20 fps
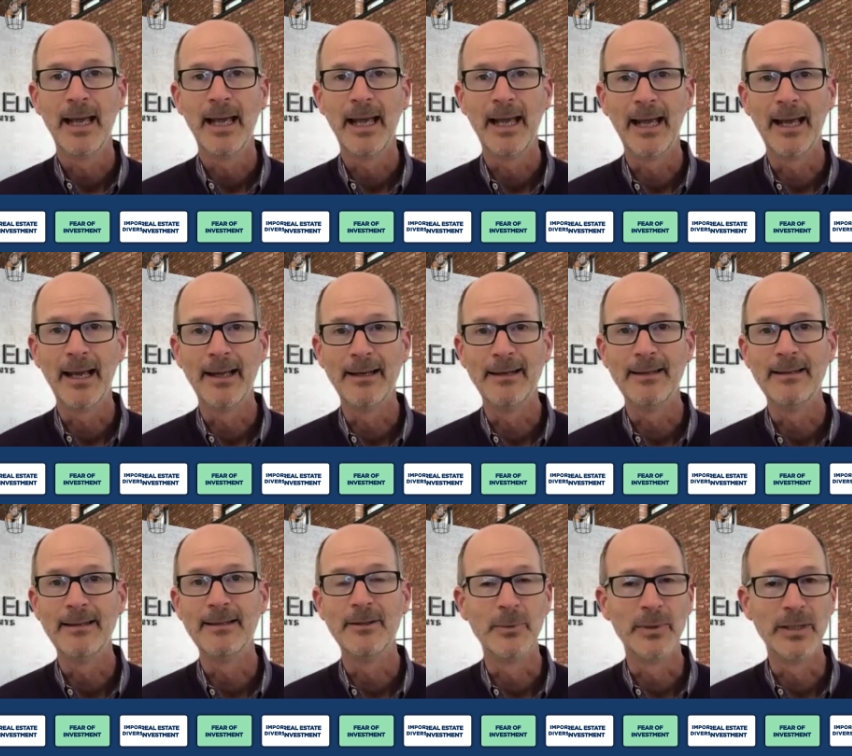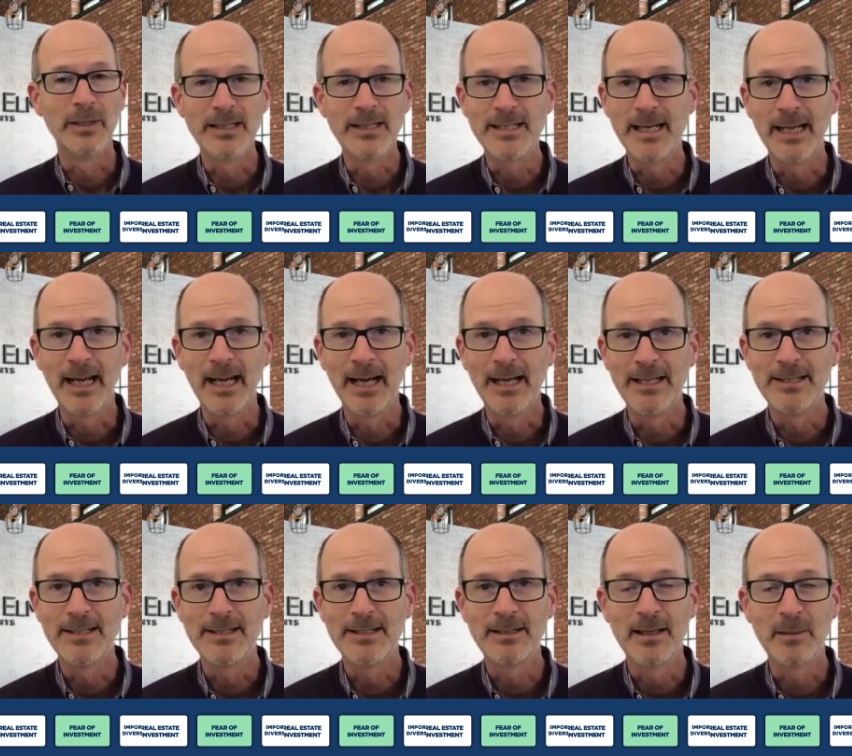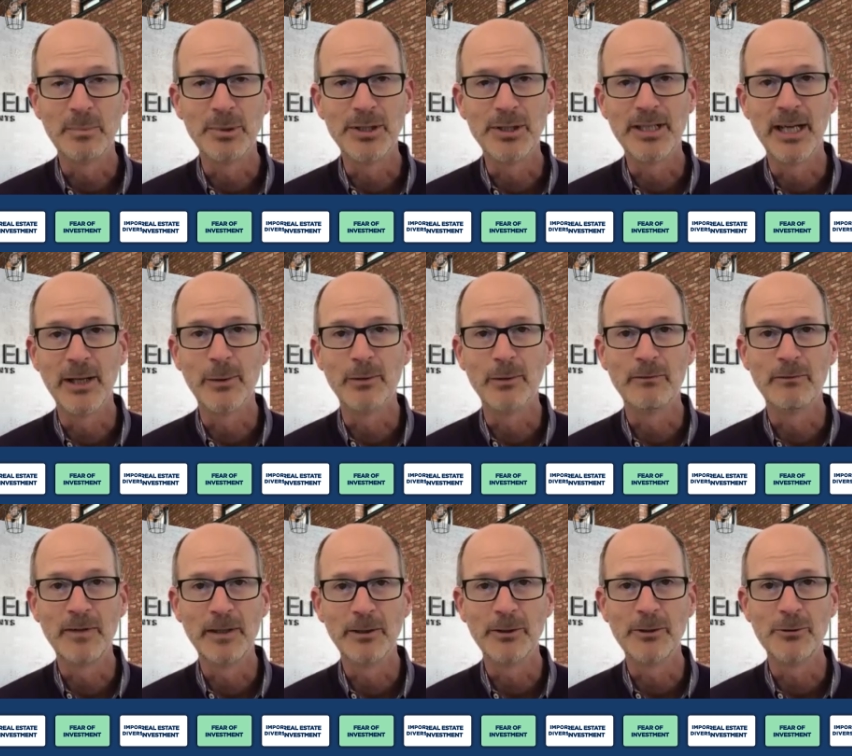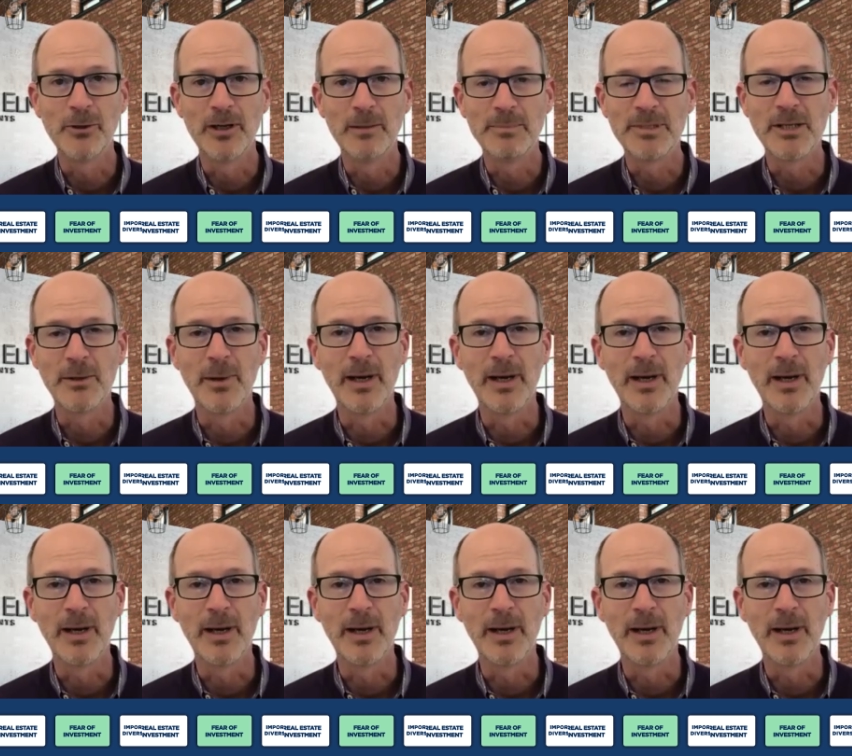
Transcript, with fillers: and the real estate guys uh, put together a field trip.